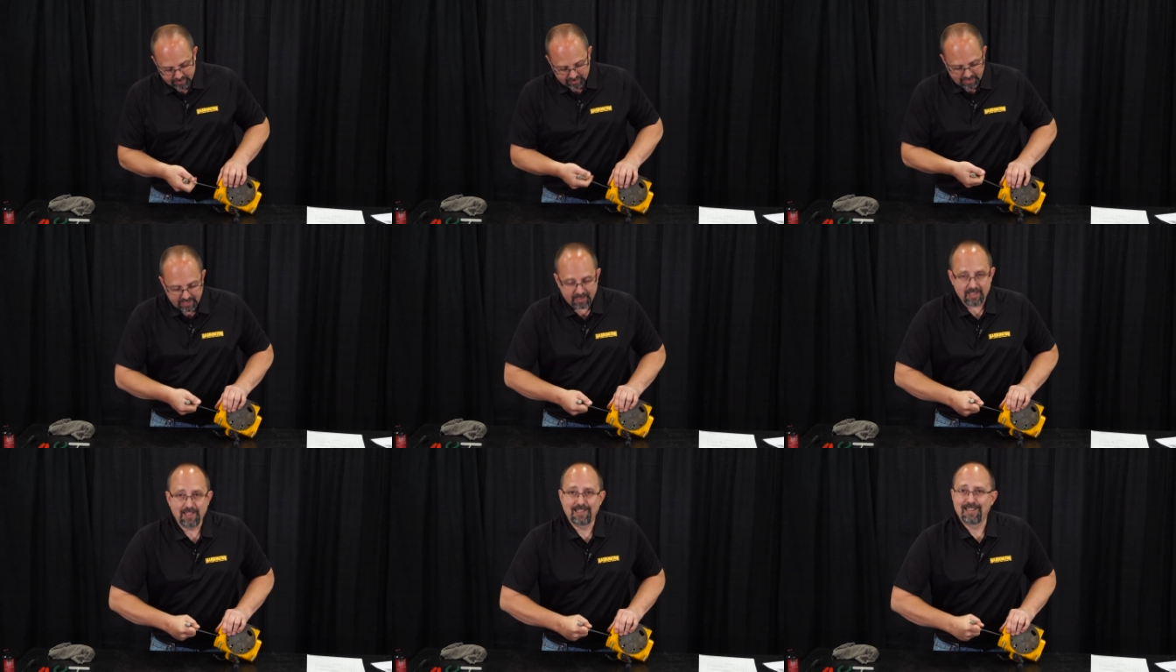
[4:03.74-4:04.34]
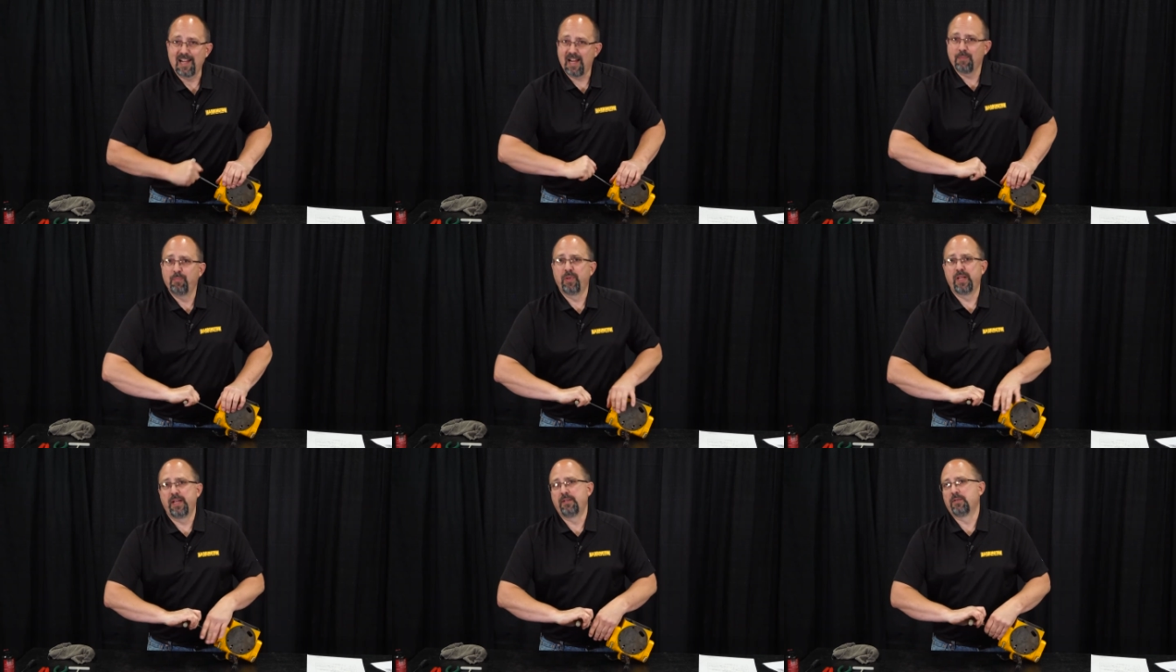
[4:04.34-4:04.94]
take these side
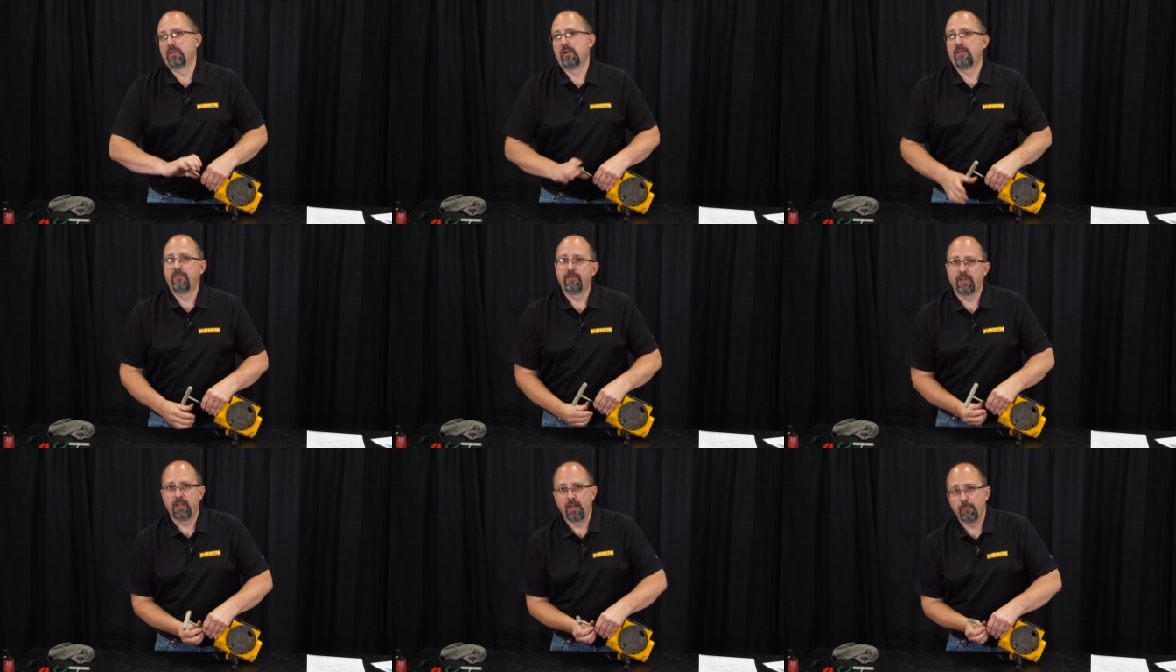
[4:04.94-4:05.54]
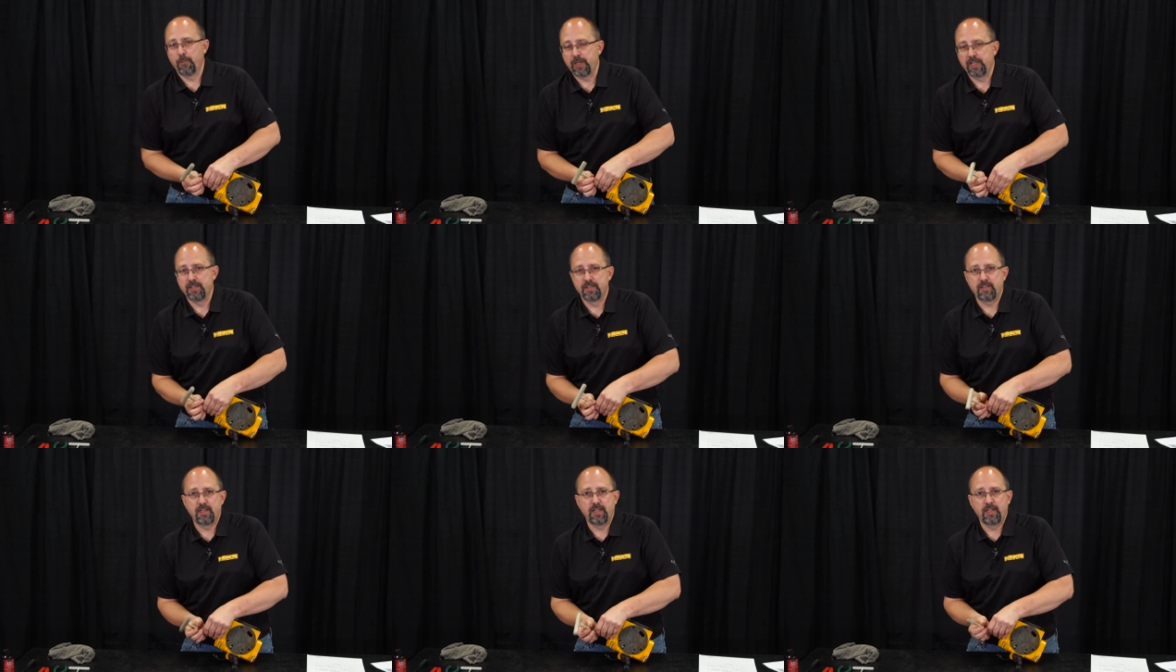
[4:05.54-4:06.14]
plates off, and then we can
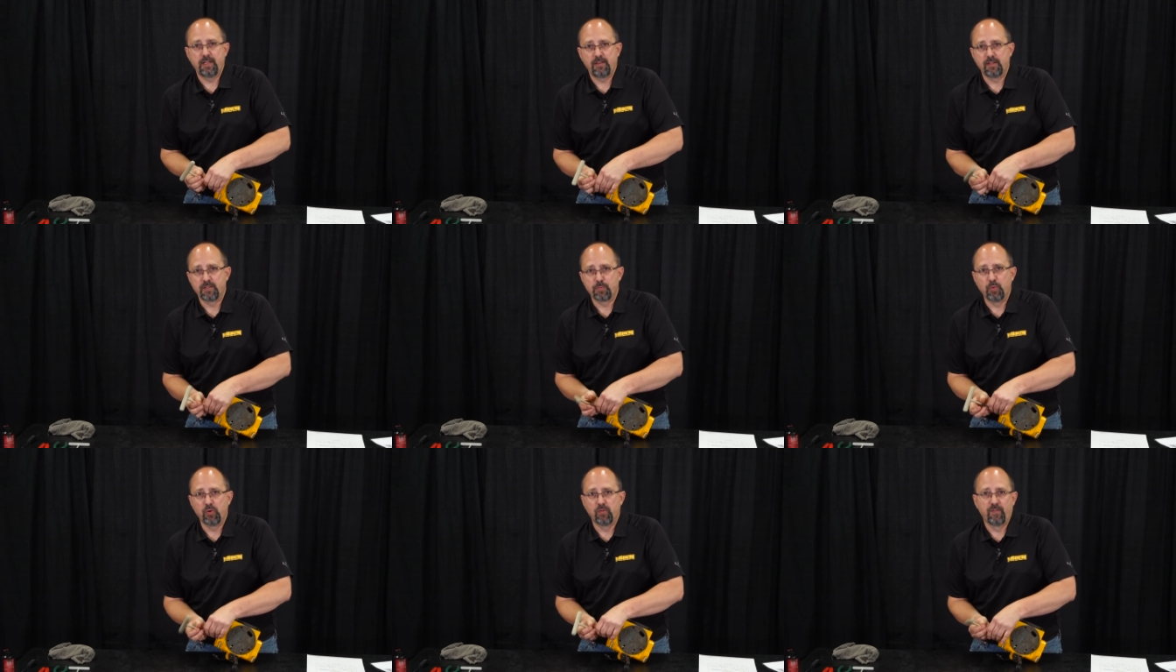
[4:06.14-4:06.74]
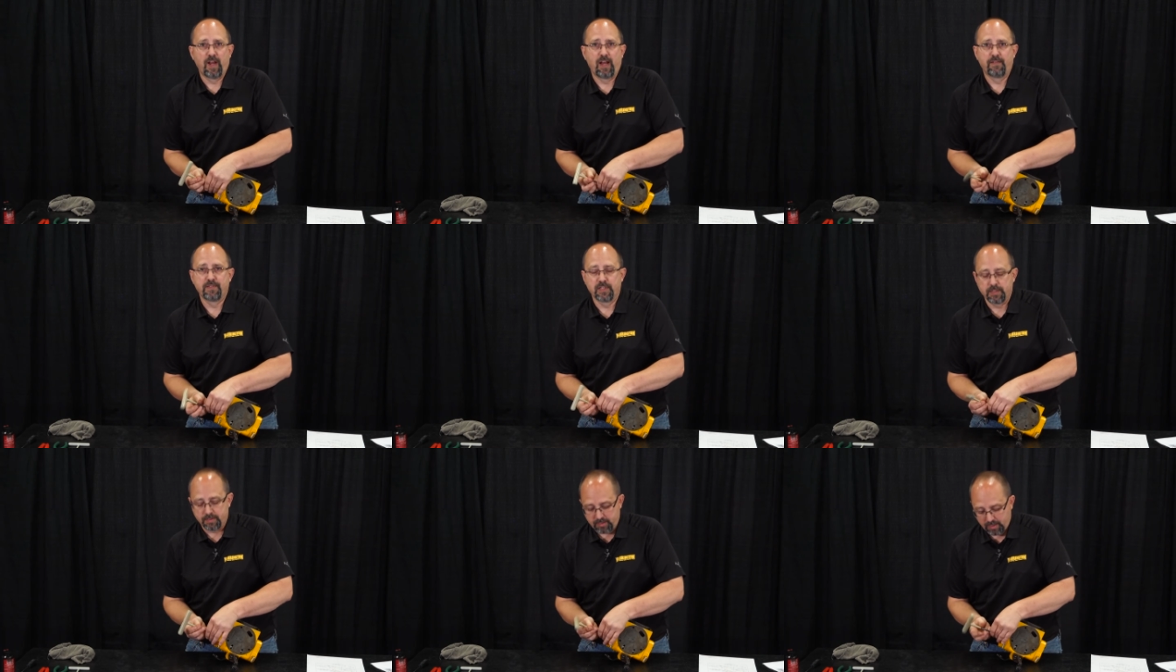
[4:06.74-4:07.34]
see the spool valves
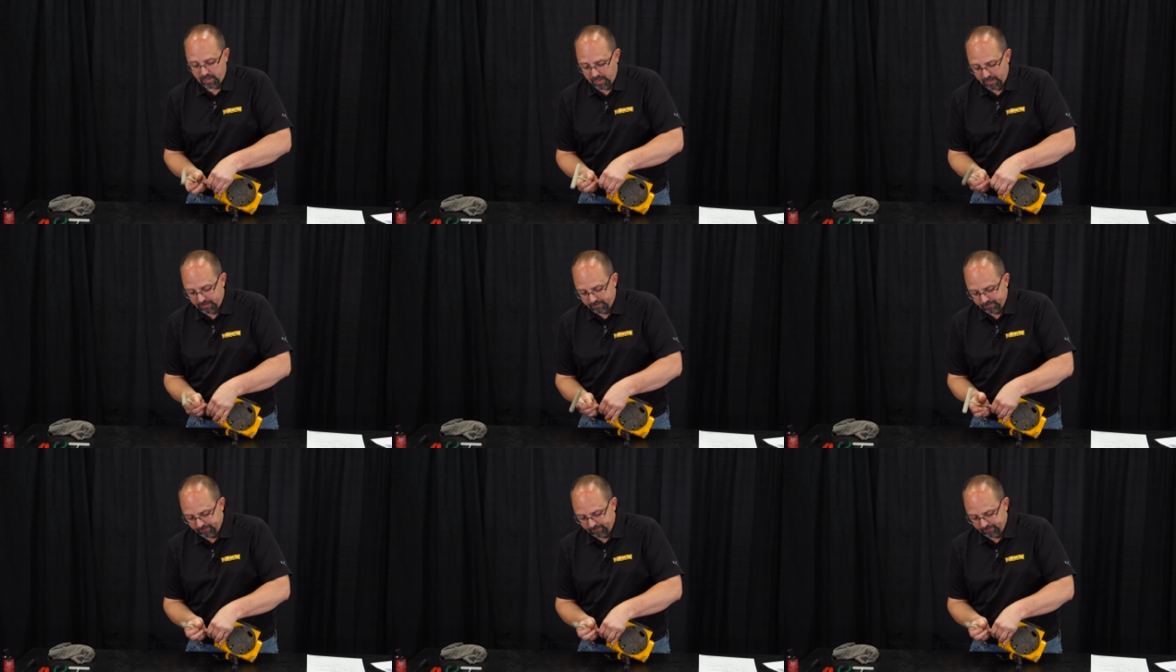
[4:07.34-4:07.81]
inside.